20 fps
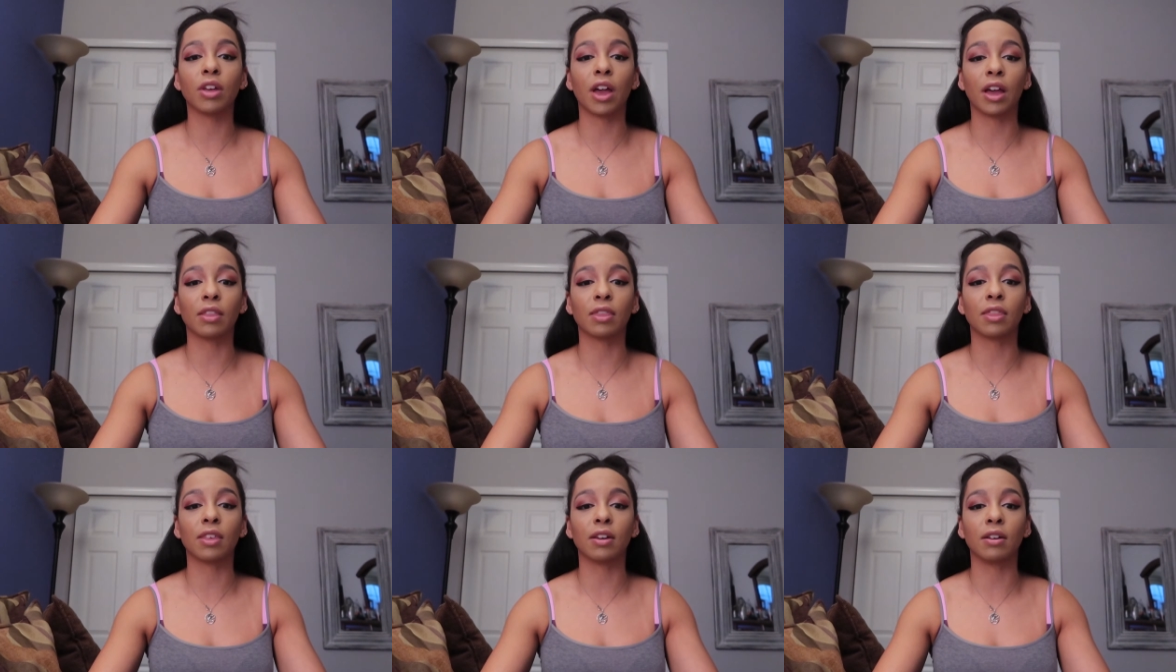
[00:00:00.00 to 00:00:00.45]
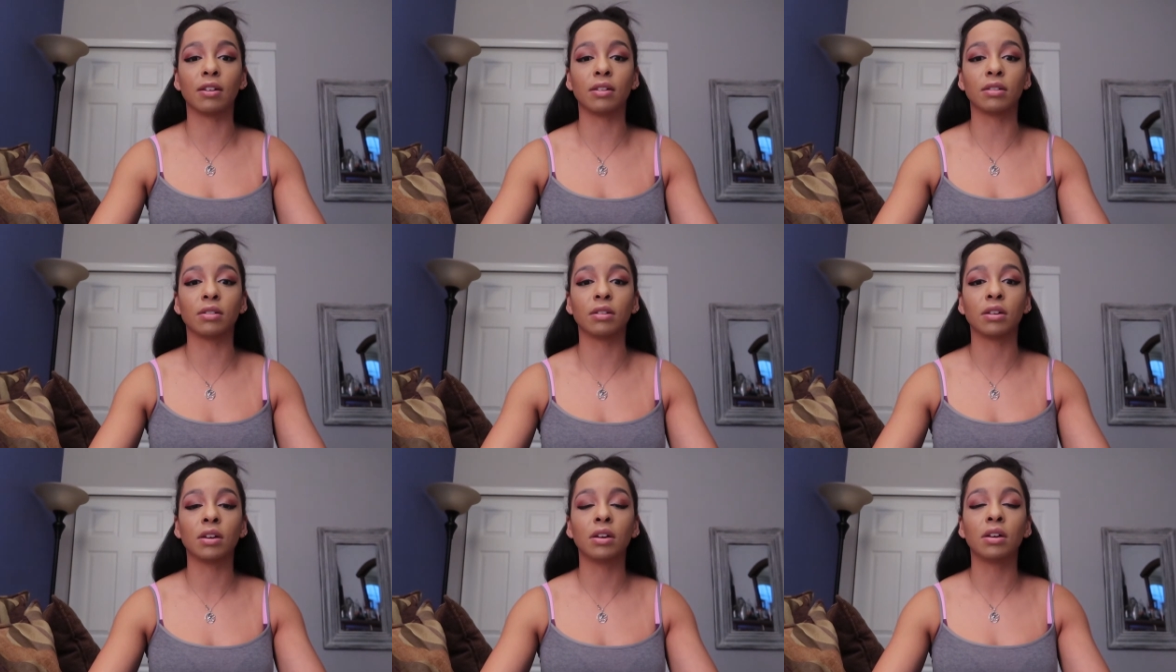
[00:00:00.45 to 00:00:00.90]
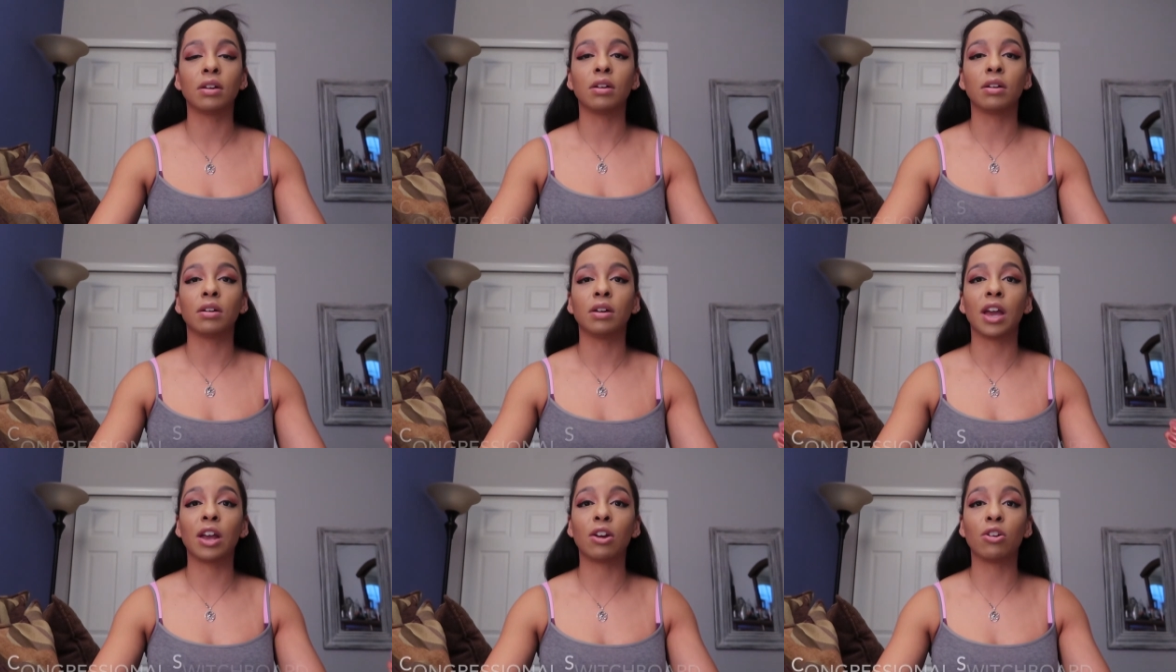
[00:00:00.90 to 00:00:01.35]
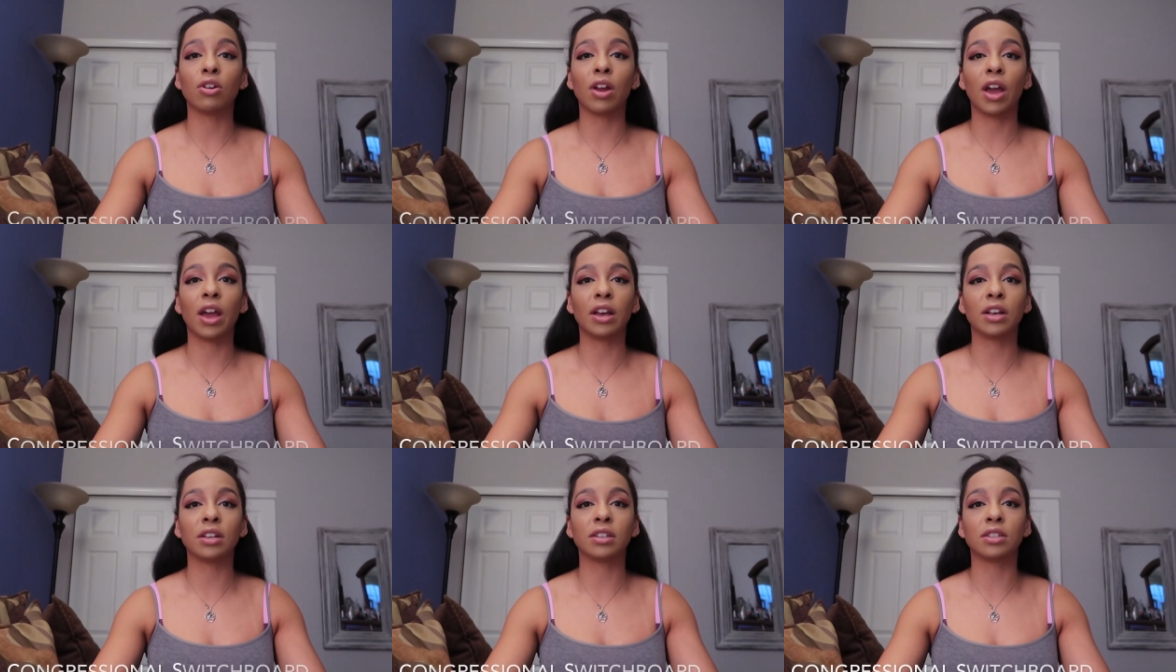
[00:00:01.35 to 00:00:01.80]
that the
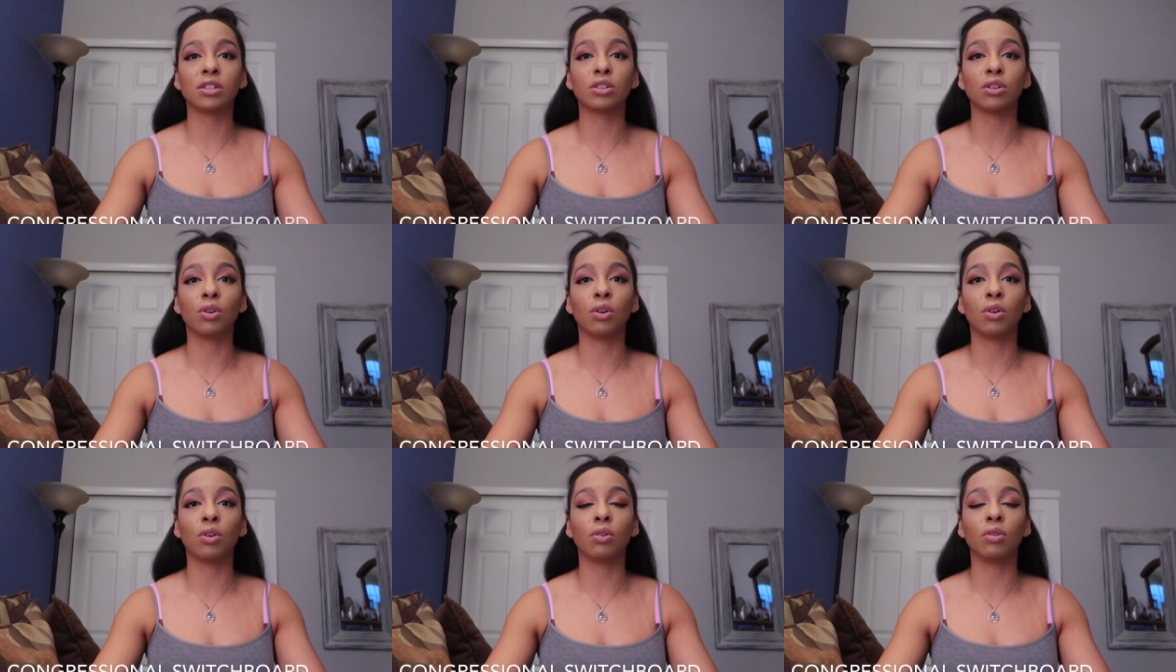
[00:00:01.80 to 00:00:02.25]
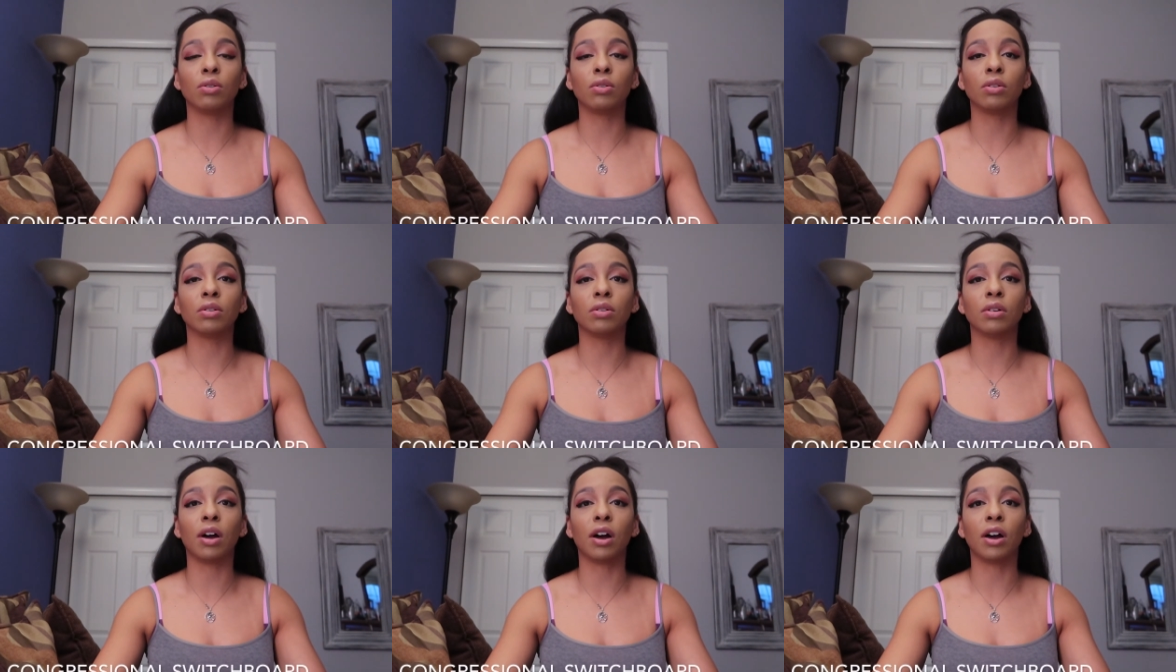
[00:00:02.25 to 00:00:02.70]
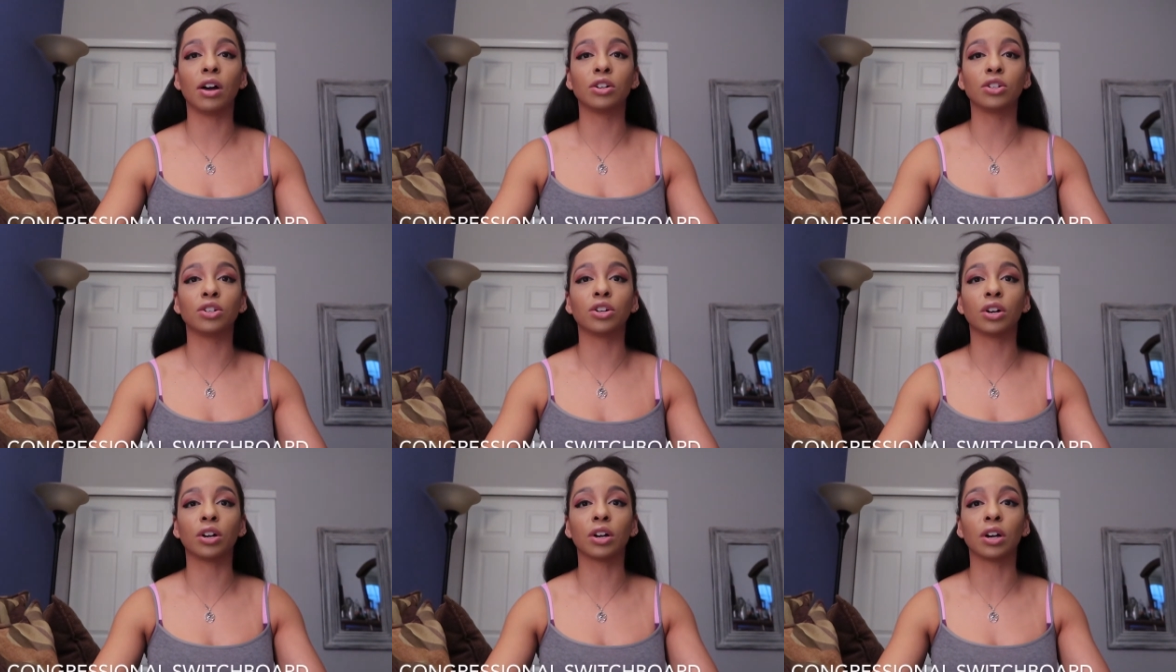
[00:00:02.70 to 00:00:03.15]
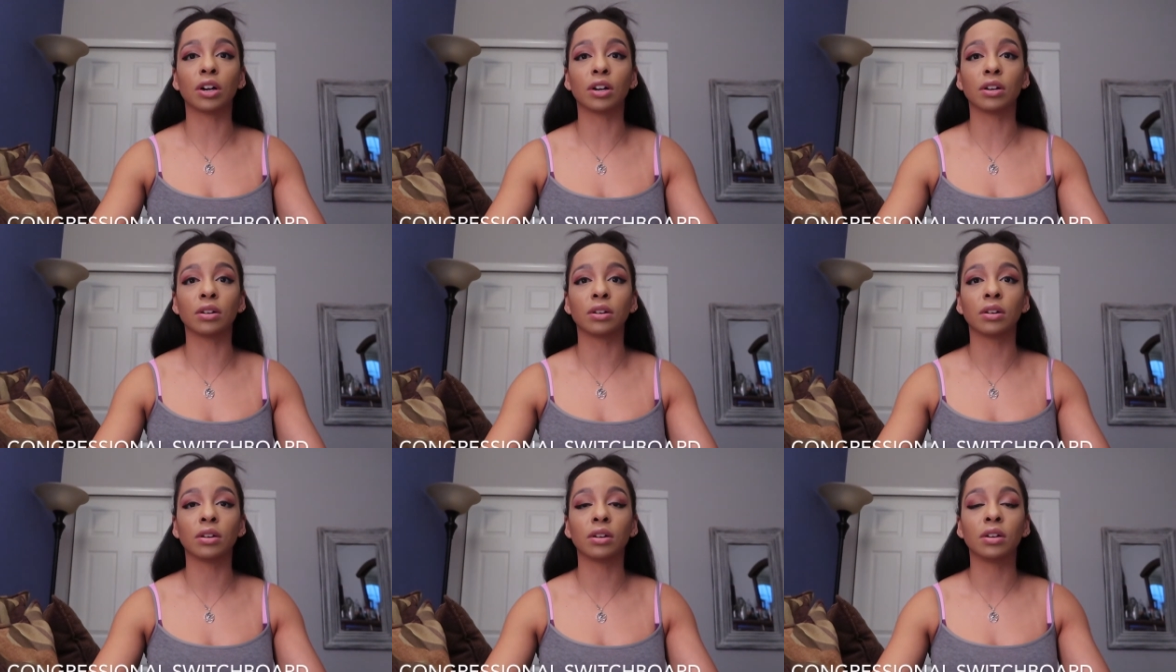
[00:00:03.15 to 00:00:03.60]
internet is still
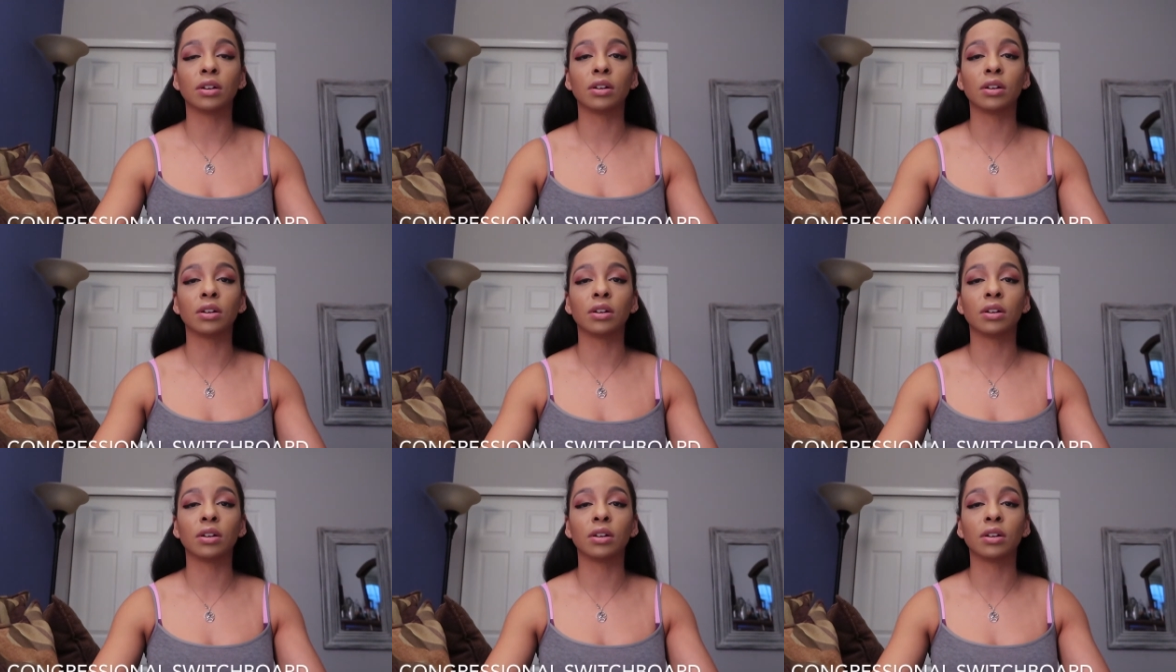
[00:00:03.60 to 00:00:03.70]
under